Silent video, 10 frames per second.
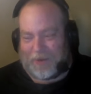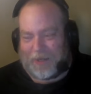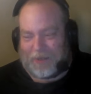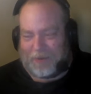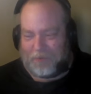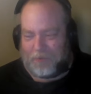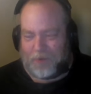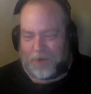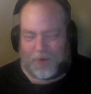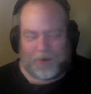but
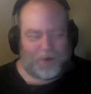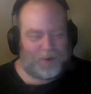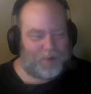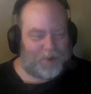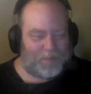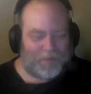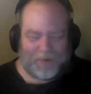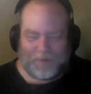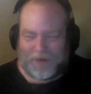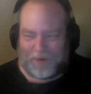you couldn't do a complete one.